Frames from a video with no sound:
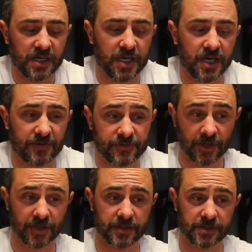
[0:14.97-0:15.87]
I've
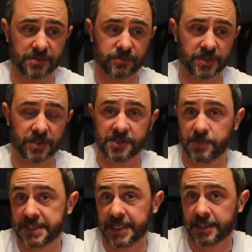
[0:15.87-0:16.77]
tried others which are
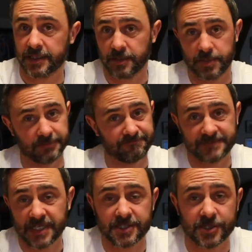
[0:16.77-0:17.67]
spectacular, but
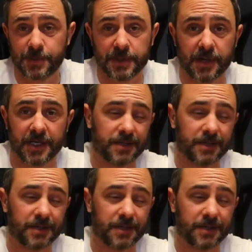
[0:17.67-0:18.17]
they're stupid money.